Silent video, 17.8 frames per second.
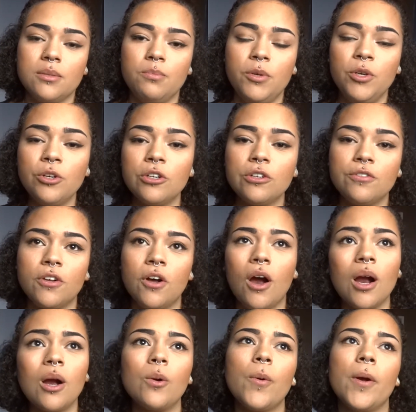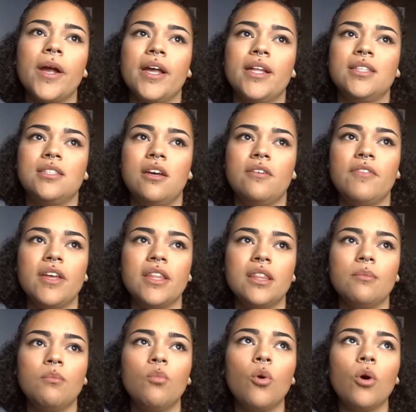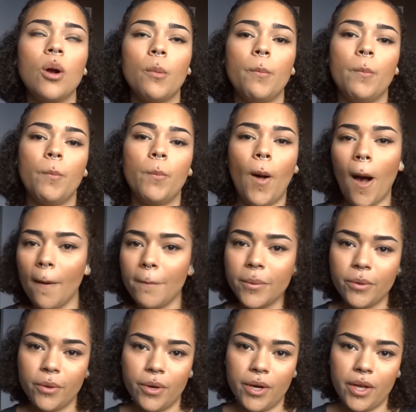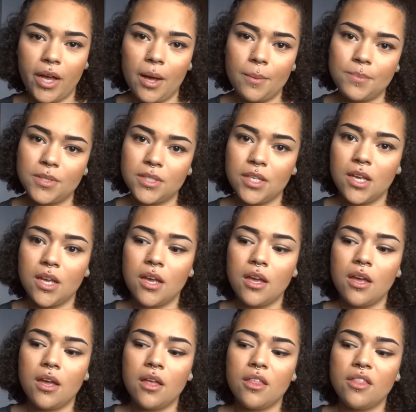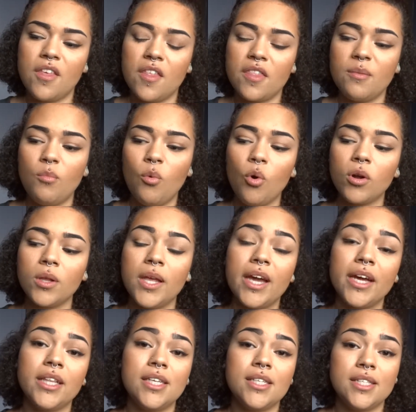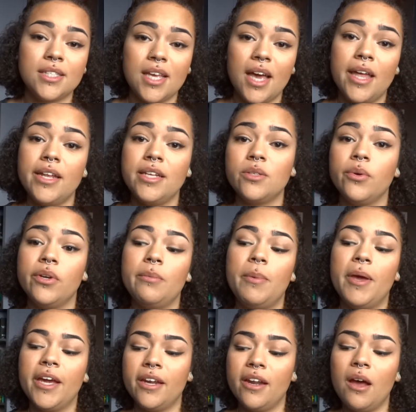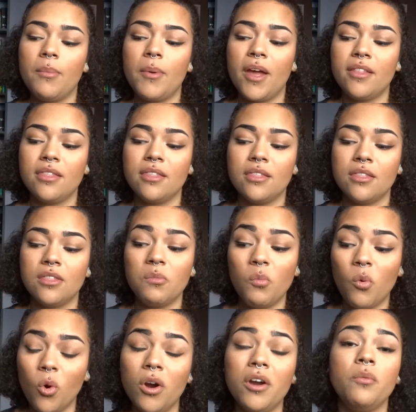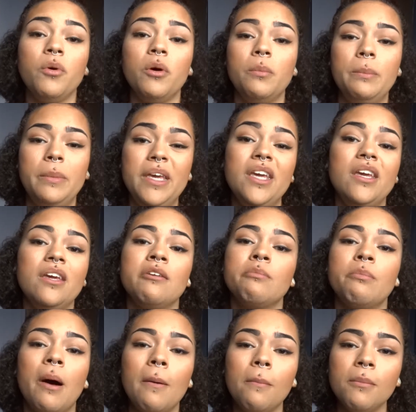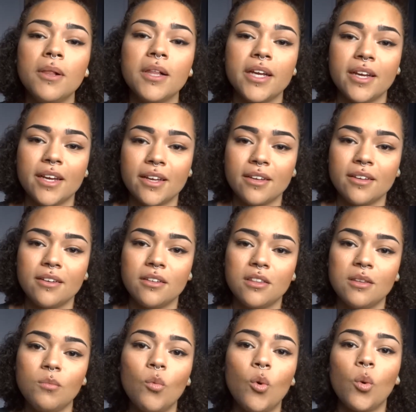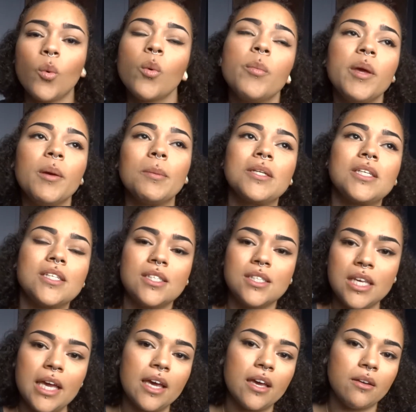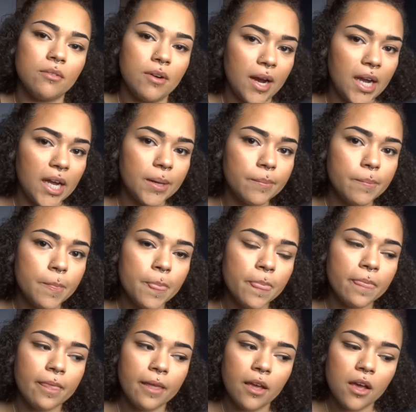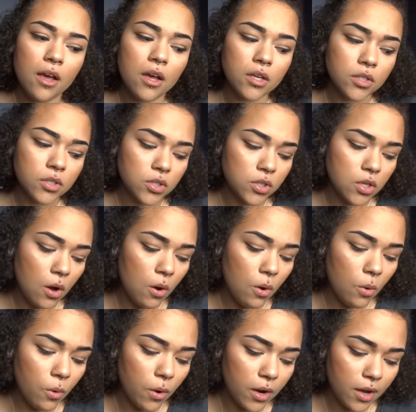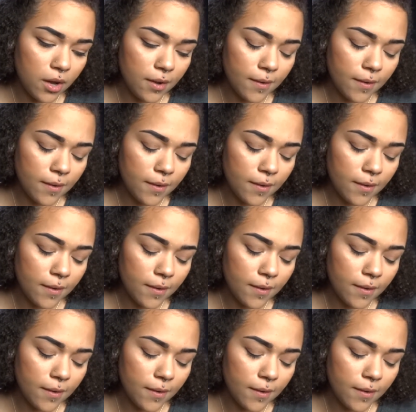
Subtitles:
beautiful artwork and stuff, and the more popular it comes, then the more likely society is going to pick it up, and the more it will be in public, the more we'll be able to see it, right? So